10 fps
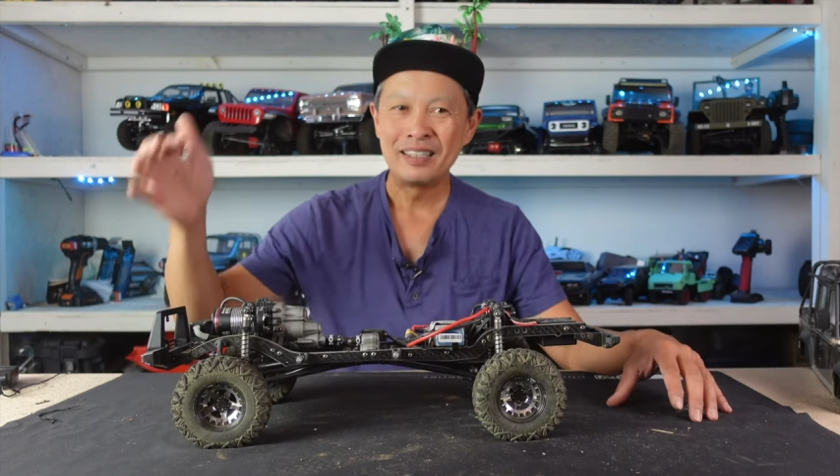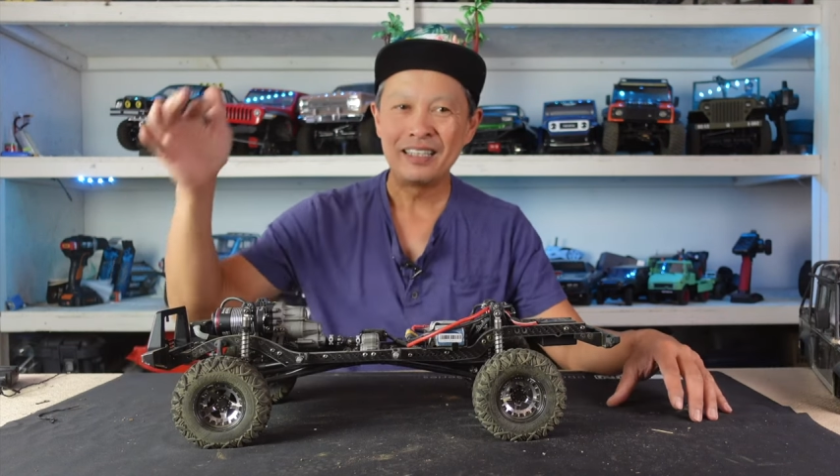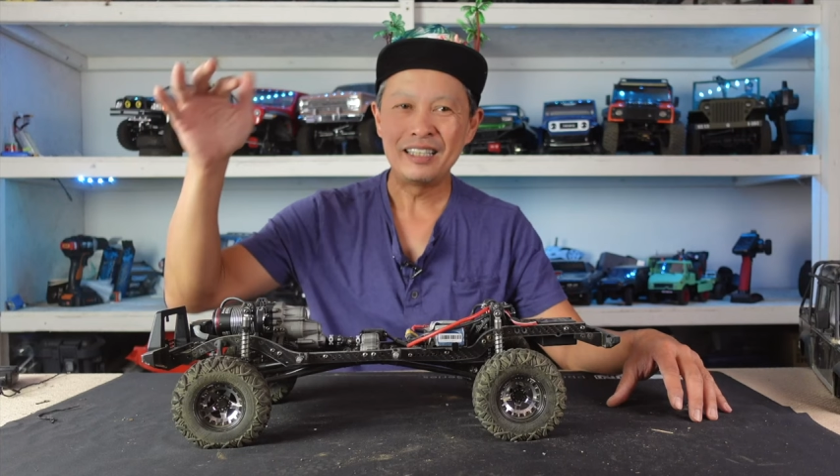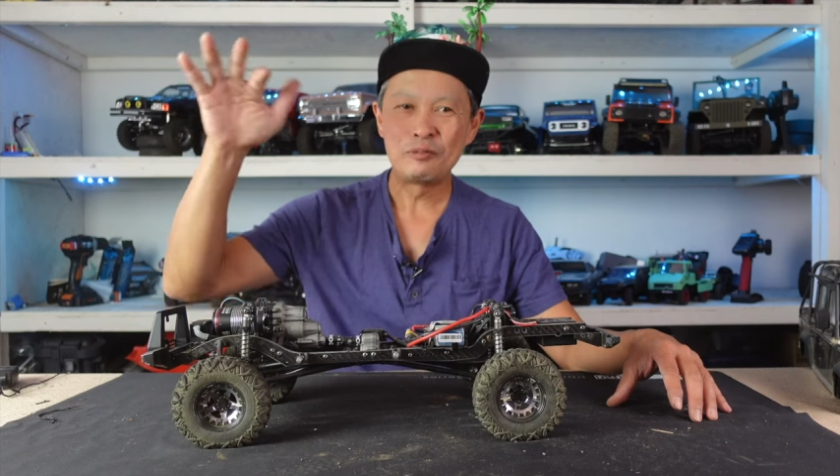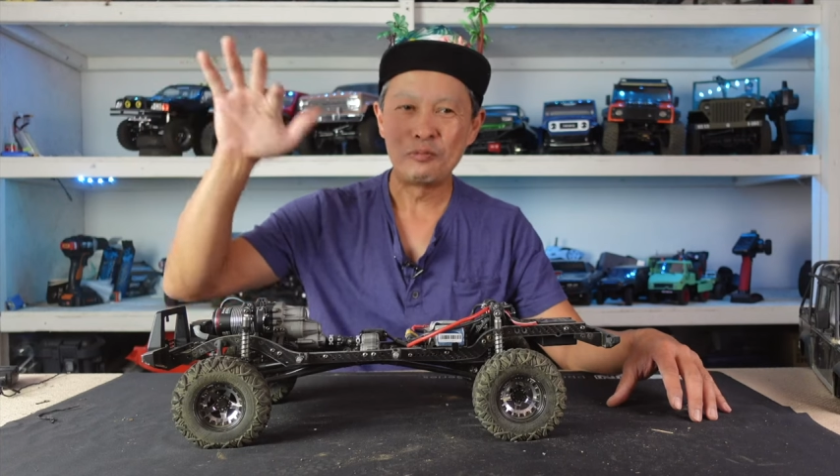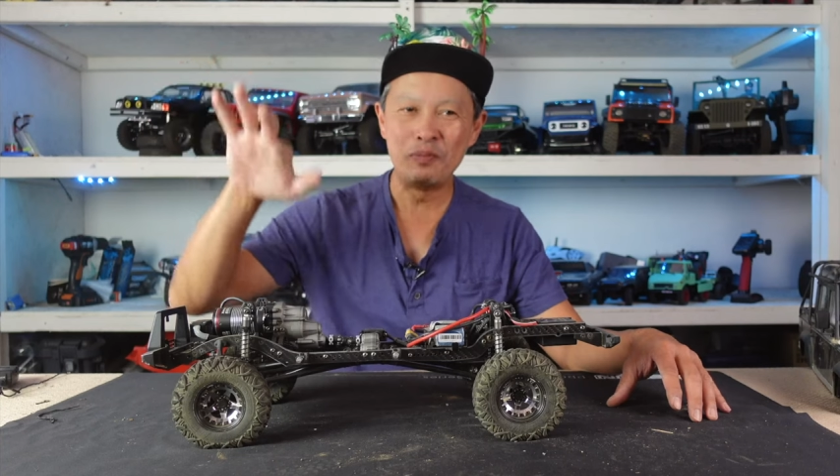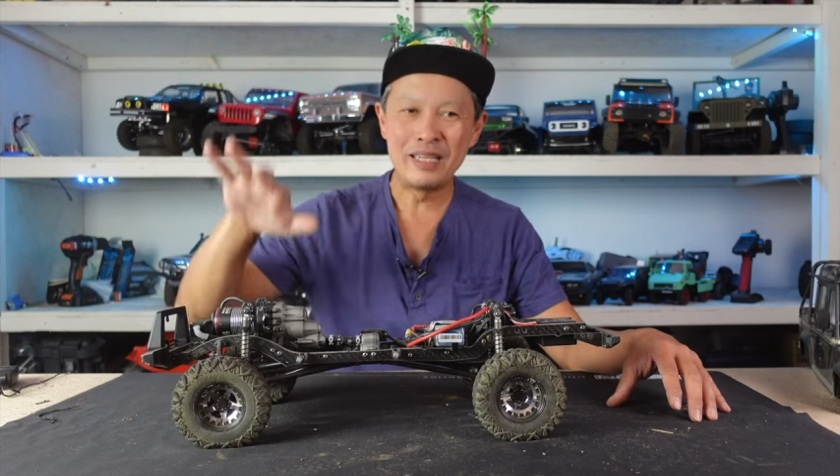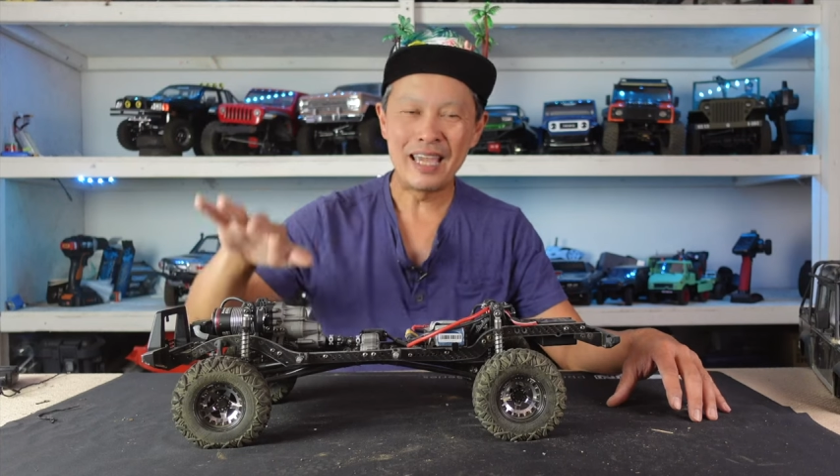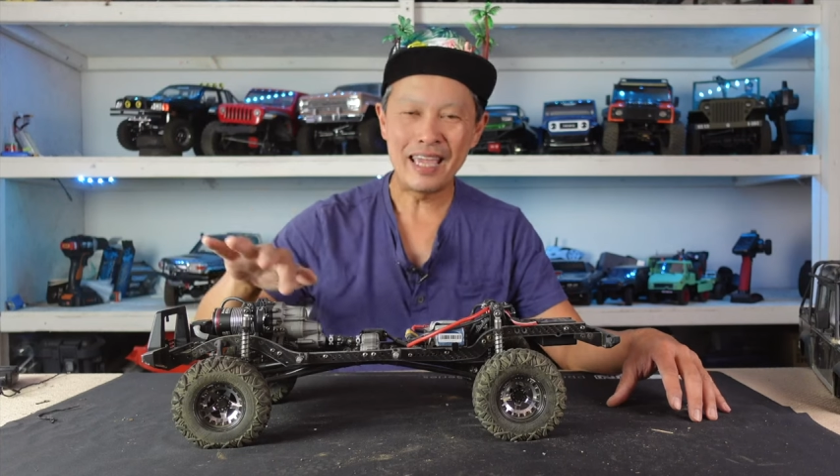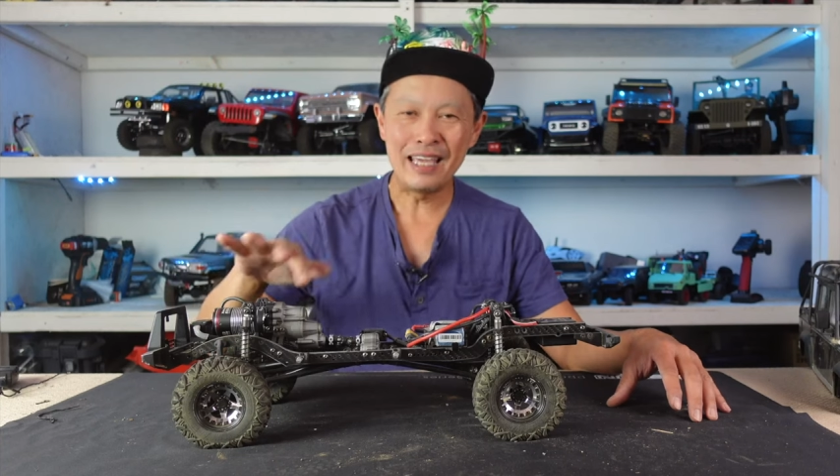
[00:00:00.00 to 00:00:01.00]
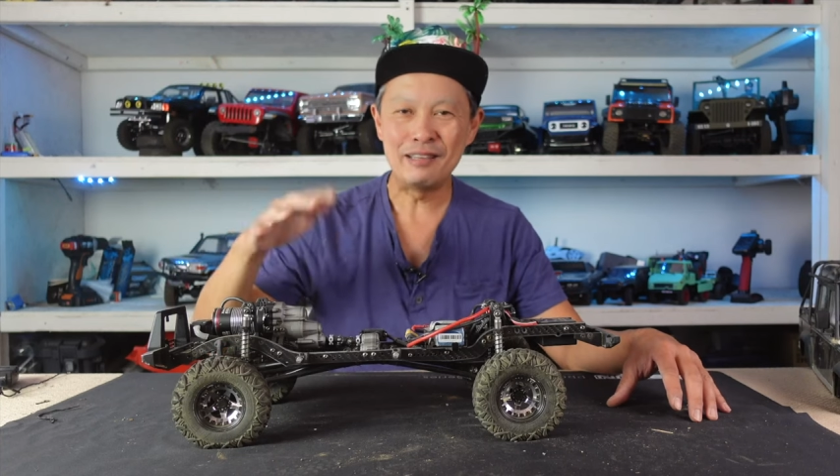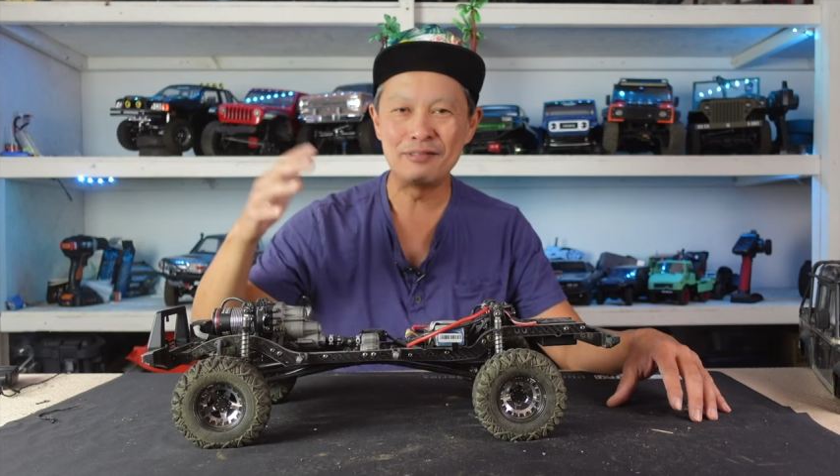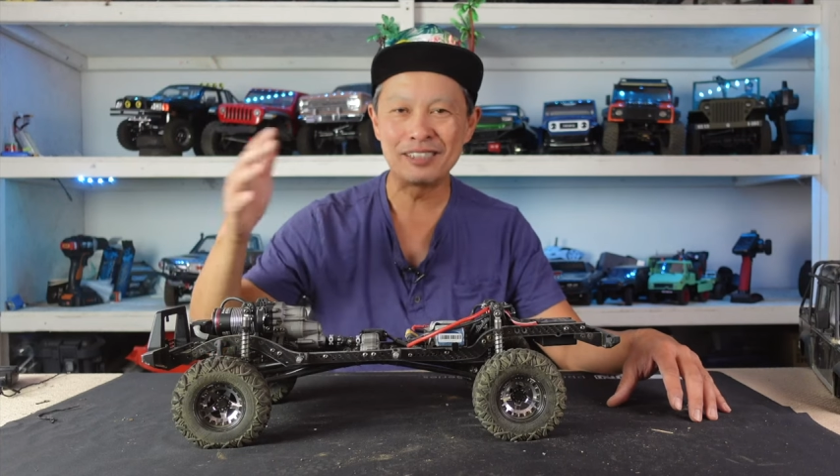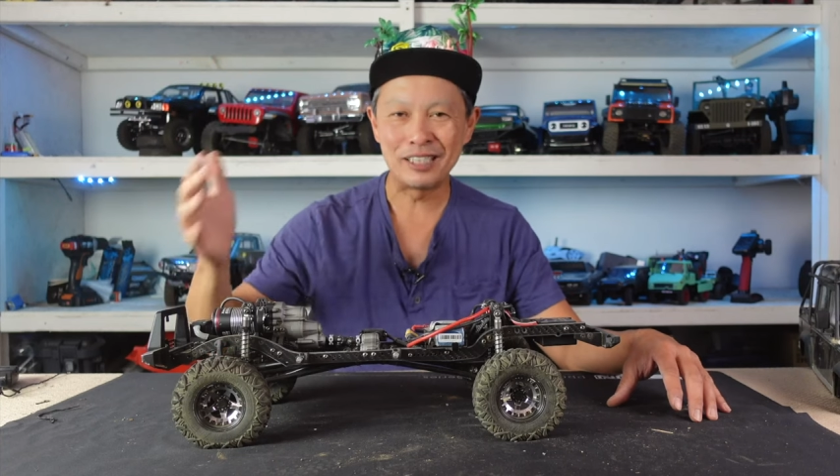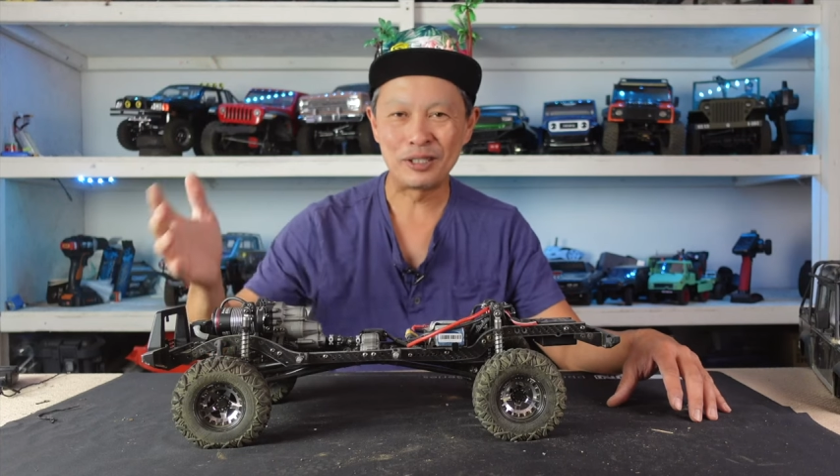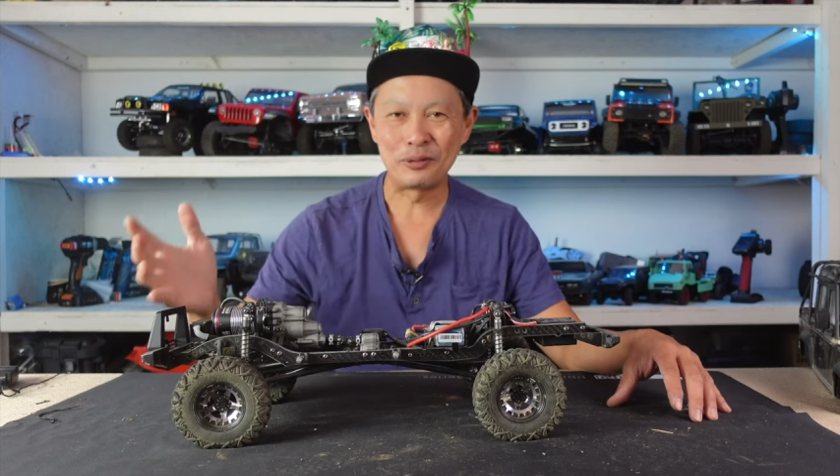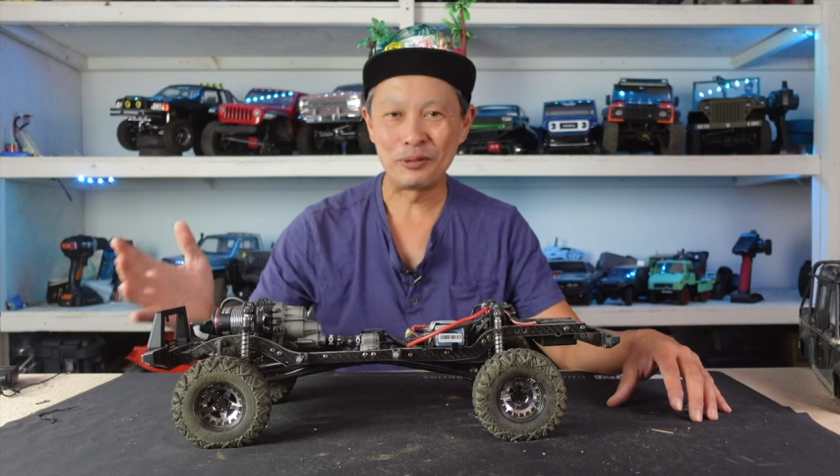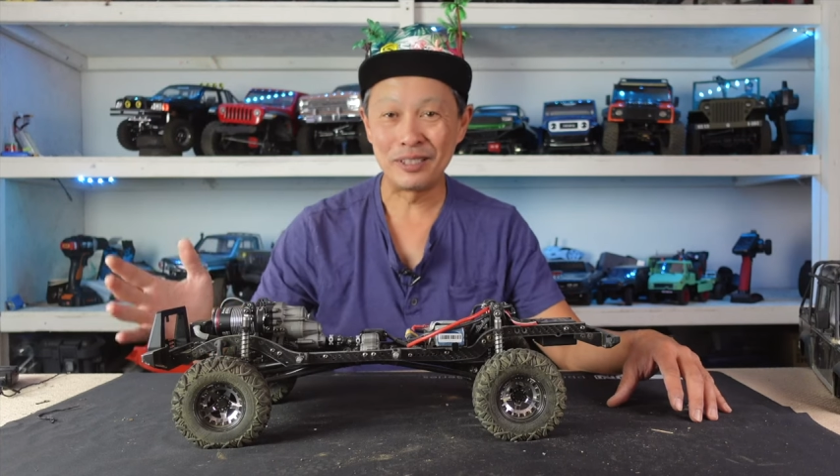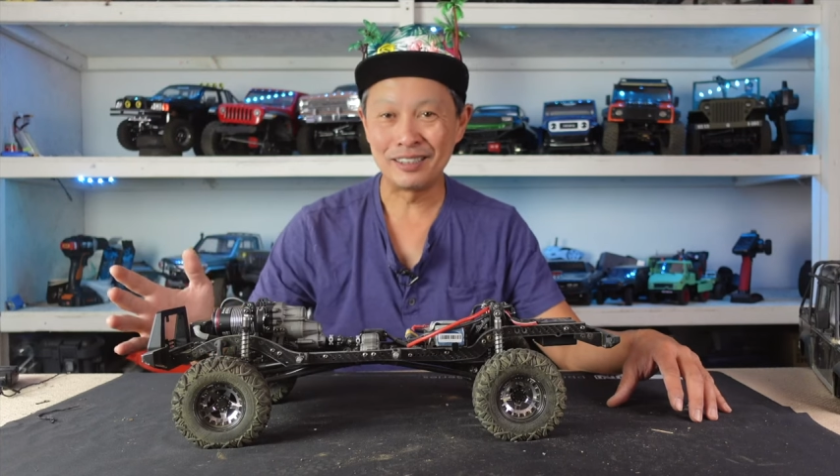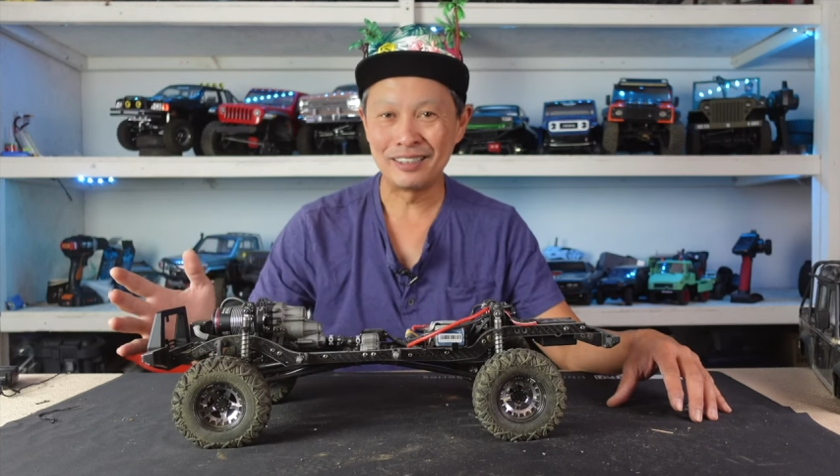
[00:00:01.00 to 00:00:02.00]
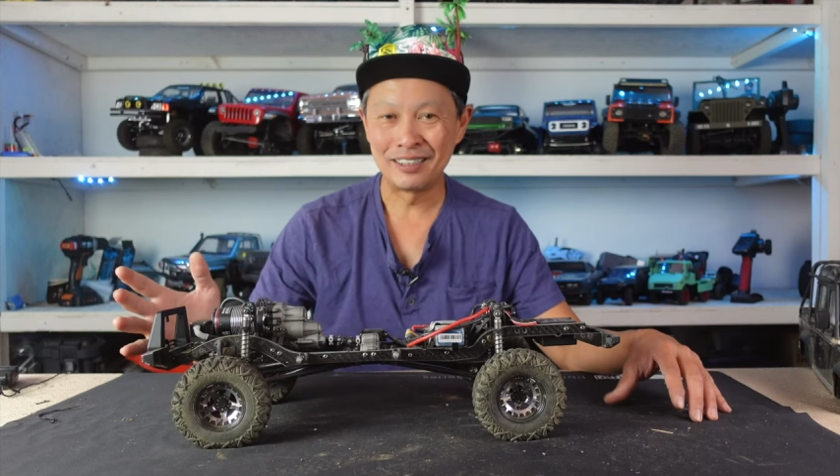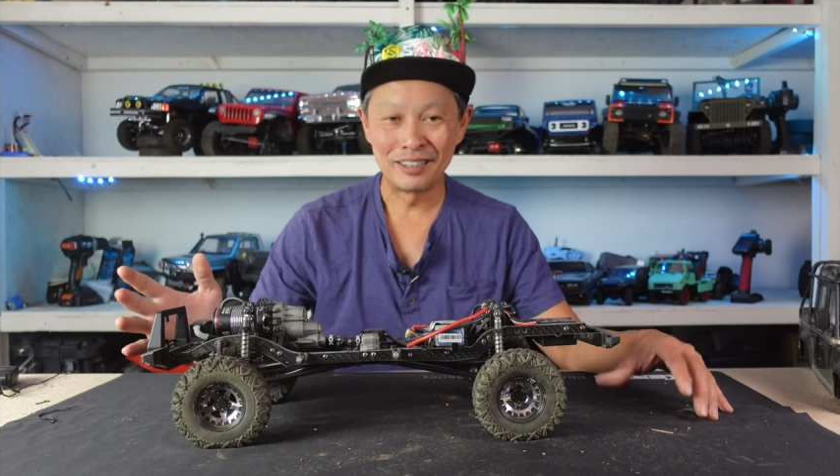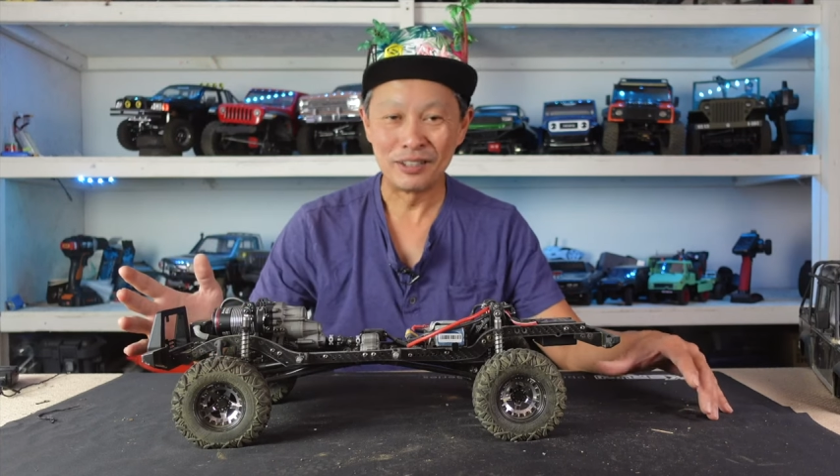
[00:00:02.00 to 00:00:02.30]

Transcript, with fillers: it behaves like your real